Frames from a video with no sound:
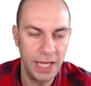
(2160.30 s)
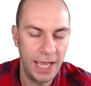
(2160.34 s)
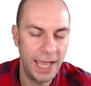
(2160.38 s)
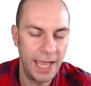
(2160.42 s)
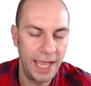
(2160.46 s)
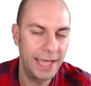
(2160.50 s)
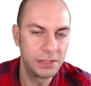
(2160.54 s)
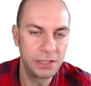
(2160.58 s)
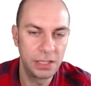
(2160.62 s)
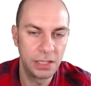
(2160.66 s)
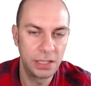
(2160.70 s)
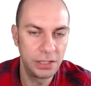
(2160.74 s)

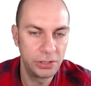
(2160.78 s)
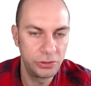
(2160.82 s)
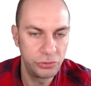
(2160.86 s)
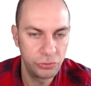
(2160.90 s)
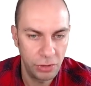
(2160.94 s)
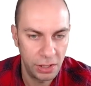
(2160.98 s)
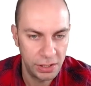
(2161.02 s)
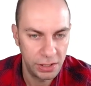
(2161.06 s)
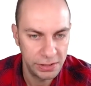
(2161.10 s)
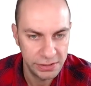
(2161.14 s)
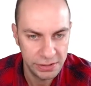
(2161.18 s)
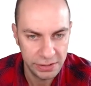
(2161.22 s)

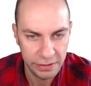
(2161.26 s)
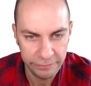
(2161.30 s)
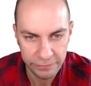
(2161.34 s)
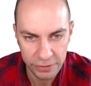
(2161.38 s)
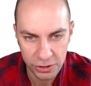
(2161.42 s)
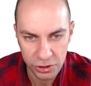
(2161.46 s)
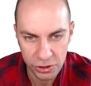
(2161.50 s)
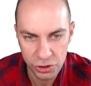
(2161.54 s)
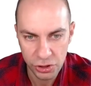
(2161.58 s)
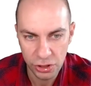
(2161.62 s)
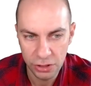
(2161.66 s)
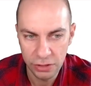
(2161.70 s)
antitrust
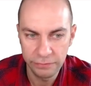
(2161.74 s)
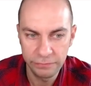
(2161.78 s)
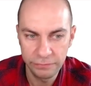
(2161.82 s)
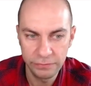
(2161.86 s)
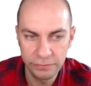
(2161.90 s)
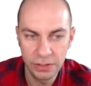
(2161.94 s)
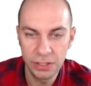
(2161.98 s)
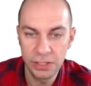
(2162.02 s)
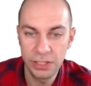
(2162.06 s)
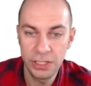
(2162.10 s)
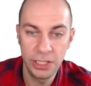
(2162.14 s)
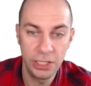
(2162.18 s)
division of
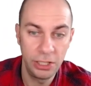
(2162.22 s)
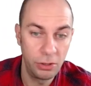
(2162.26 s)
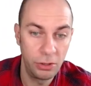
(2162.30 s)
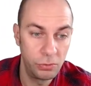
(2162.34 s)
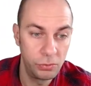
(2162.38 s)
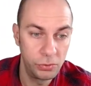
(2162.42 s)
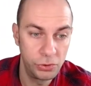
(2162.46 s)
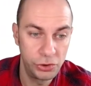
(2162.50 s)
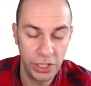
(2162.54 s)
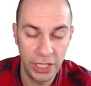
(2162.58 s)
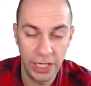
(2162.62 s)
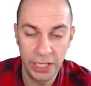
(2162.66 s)
the
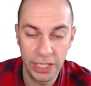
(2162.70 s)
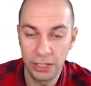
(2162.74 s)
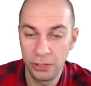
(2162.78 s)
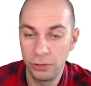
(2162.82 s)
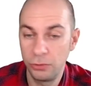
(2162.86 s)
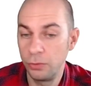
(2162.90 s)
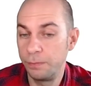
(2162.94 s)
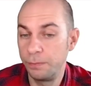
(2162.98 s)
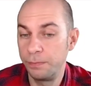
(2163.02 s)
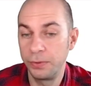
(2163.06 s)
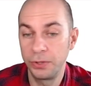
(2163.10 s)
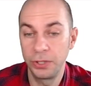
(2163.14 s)
DOJ
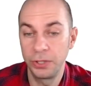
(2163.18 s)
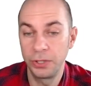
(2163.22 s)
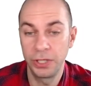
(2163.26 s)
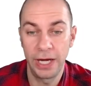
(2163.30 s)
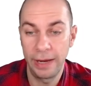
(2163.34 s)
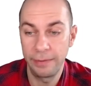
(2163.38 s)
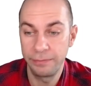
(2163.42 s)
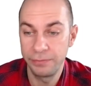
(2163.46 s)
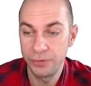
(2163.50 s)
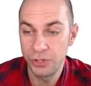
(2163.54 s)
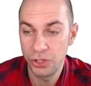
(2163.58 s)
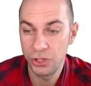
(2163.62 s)
to
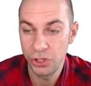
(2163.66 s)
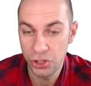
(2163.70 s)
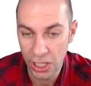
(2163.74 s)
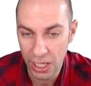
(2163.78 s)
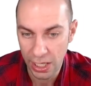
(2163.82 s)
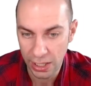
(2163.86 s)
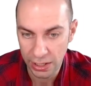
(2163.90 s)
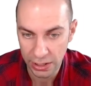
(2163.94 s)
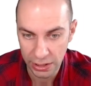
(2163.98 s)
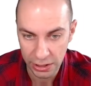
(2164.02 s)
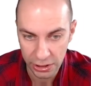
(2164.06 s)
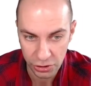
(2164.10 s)
perhaps
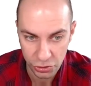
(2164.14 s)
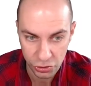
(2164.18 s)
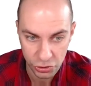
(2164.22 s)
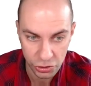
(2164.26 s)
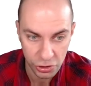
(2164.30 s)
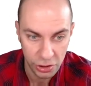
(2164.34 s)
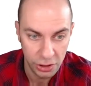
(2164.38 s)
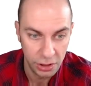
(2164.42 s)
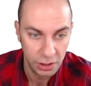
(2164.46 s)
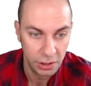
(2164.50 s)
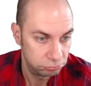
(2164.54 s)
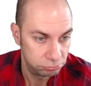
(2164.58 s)
challenge
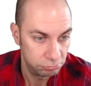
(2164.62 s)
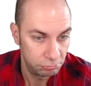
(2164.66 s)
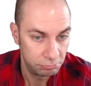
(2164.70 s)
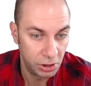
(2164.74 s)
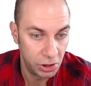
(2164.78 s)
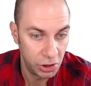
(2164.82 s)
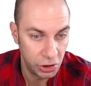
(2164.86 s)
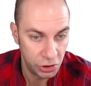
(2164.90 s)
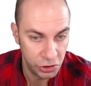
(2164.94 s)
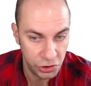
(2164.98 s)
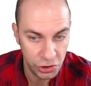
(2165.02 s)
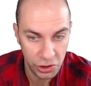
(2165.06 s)

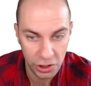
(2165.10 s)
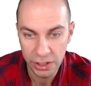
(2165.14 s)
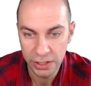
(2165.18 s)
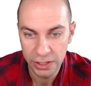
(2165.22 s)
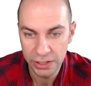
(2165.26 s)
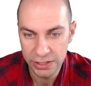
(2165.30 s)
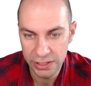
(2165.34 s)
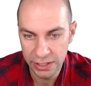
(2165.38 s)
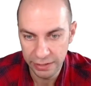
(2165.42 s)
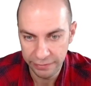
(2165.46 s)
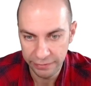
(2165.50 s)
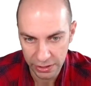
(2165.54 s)
merger
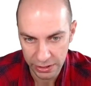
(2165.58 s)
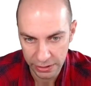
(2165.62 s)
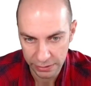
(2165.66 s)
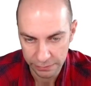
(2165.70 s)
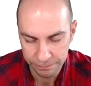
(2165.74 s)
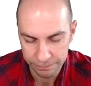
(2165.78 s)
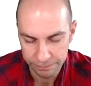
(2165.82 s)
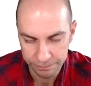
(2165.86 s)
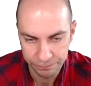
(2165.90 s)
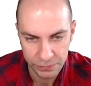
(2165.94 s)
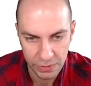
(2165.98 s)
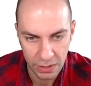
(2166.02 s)
activity
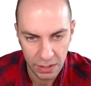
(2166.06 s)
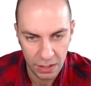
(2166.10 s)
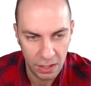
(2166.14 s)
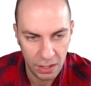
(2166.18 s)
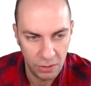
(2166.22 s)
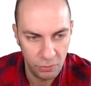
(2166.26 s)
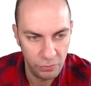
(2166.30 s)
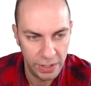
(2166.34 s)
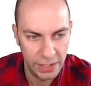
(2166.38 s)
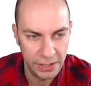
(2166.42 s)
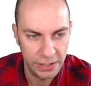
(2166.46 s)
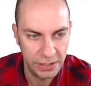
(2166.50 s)

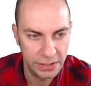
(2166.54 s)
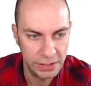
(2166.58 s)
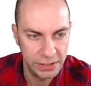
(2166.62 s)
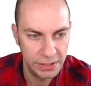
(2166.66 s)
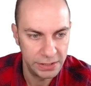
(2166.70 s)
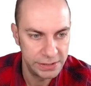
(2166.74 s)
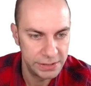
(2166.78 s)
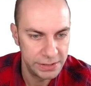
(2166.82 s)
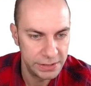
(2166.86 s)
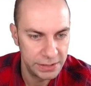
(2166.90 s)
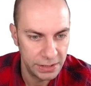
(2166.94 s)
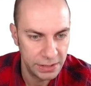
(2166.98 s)
when it
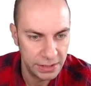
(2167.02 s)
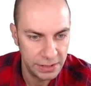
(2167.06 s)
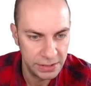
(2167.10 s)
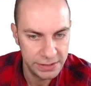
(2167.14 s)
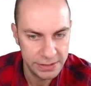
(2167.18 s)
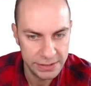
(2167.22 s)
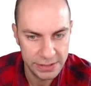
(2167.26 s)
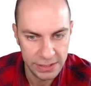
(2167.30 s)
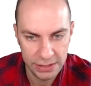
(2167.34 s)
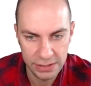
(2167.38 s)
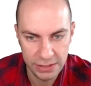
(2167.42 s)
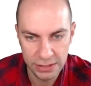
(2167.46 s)
is
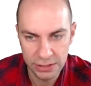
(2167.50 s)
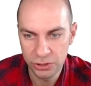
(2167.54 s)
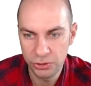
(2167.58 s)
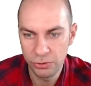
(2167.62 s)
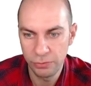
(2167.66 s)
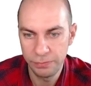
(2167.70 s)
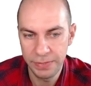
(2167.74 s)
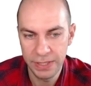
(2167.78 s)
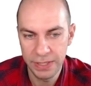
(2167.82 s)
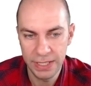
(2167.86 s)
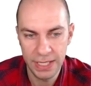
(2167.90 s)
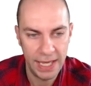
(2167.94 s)
considered to
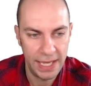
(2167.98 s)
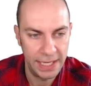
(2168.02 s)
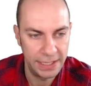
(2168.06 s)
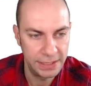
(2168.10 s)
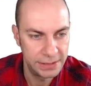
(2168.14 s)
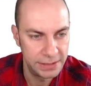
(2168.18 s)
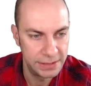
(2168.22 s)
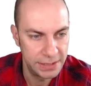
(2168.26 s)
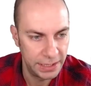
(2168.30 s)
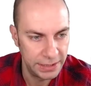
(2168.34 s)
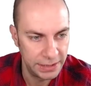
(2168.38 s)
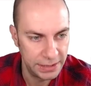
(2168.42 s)
be
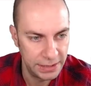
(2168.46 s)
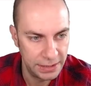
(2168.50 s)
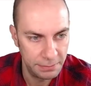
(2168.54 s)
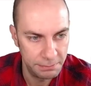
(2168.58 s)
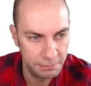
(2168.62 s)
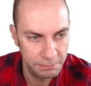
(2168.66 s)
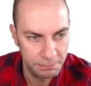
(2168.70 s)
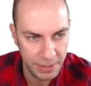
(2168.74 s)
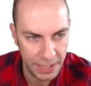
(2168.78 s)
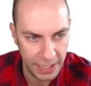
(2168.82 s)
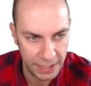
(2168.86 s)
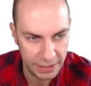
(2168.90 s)

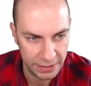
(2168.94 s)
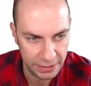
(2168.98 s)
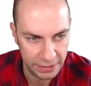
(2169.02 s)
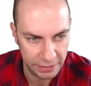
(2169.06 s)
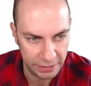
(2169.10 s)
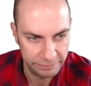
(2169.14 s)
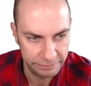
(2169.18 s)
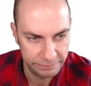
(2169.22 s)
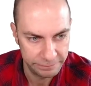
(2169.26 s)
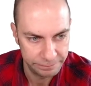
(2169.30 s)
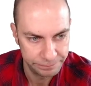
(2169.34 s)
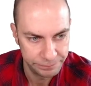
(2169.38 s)

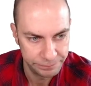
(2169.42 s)
anti-competitive.